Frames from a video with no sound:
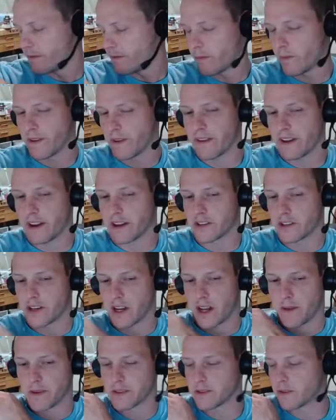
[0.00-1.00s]
we got a
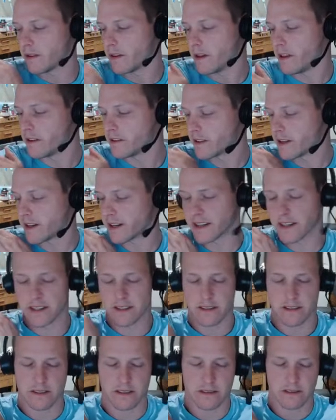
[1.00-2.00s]
job that's on the other side of
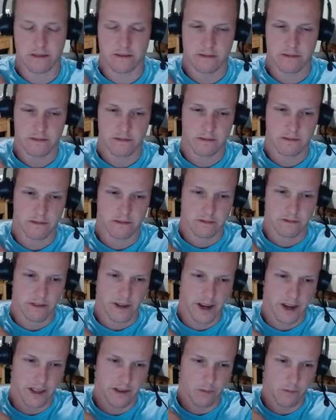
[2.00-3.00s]
Kinston.
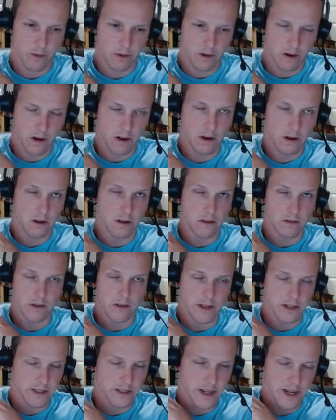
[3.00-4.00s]
And we're
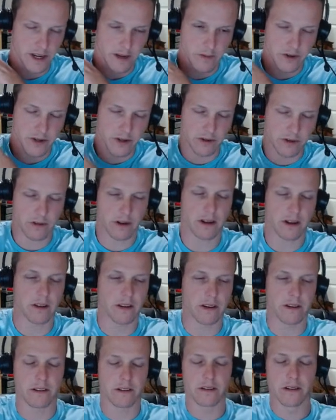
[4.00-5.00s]
always taking material down
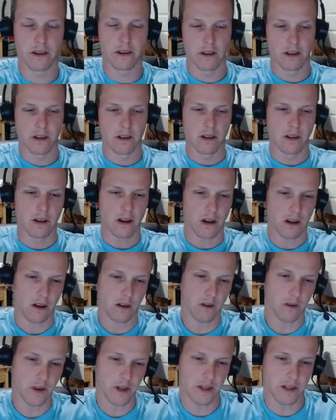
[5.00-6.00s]
there.
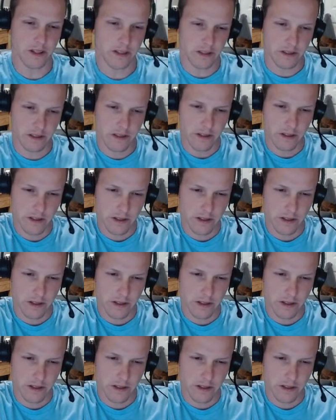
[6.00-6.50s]
Always.